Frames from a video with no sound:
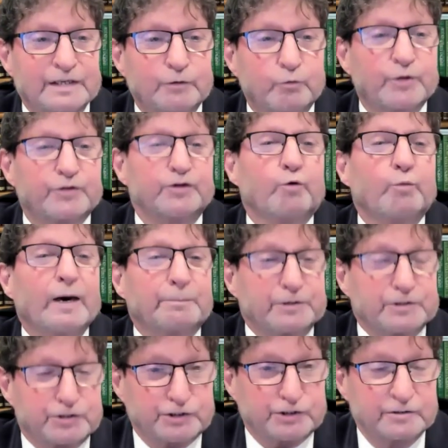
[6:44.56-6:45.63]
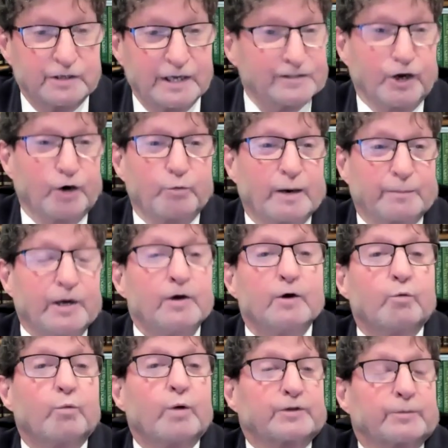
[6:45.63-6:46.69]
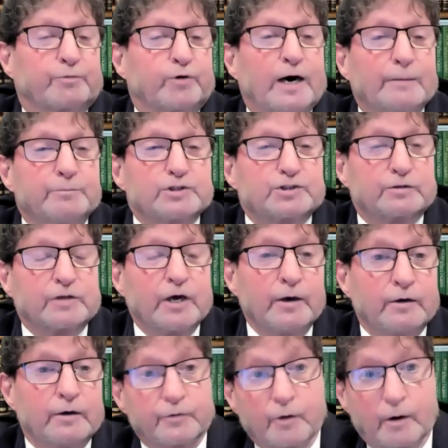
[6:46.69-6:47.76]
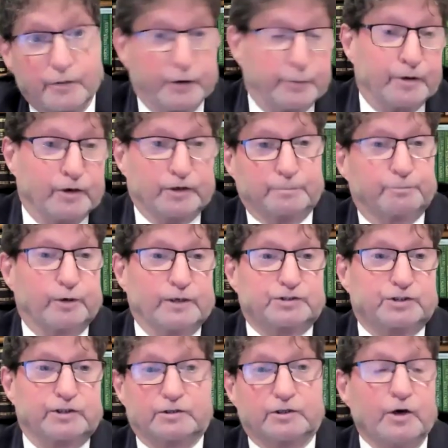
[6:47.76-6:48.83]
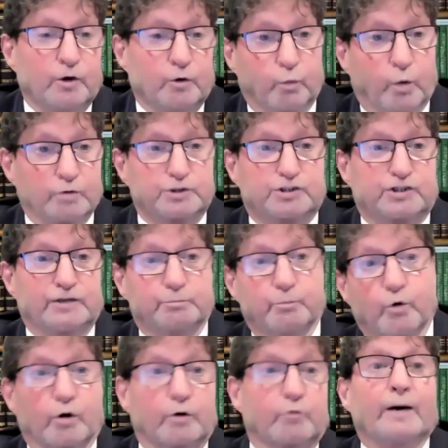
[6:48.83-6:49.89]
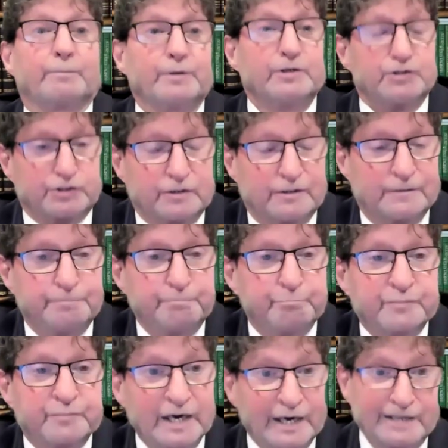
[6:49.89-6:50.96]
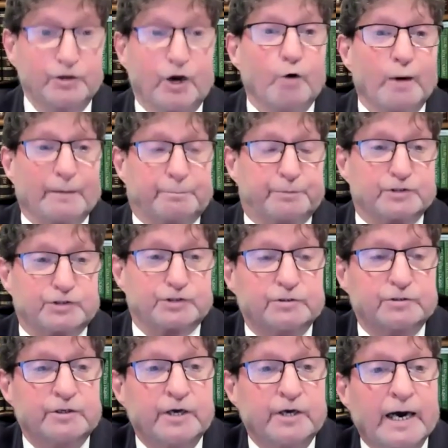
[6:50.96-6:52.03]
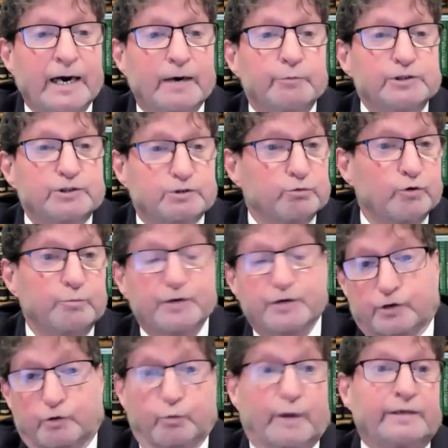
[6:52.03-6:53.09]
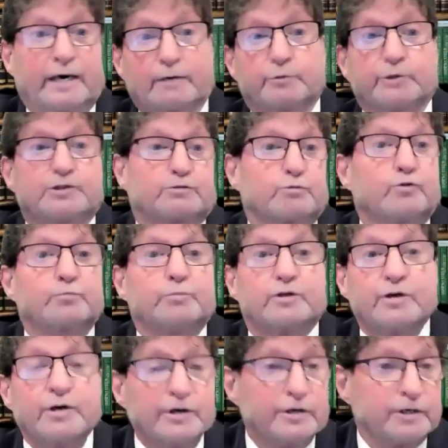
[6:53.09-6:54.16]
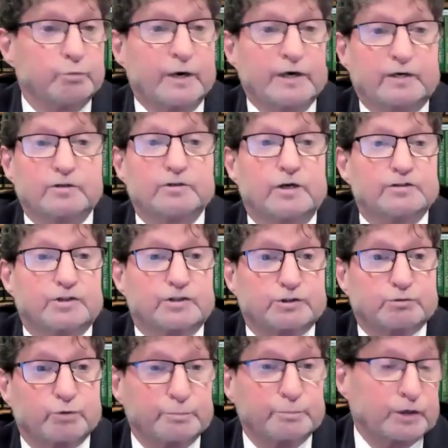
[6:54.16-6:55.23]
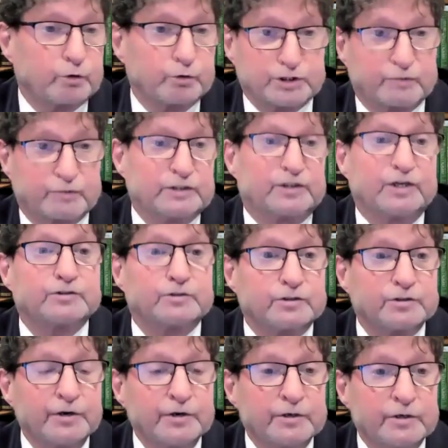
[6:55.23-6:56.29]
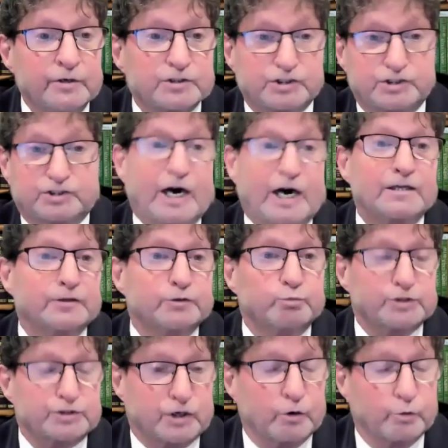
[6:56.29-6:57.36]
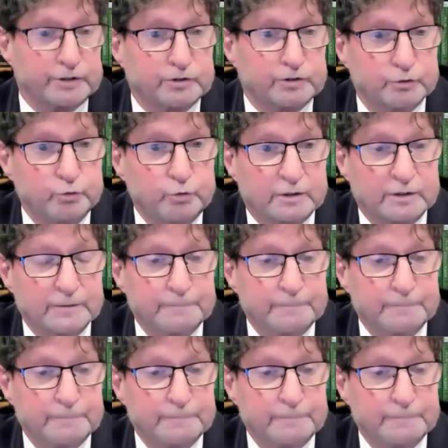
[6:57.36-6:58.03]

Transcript: with no weapons. They had no weapons. What the problem is that the American president won't send more weapons? They had no weapons. Harry Truman, the great Harry Truman, he recognized Israel because if he didn't, Stalin was going to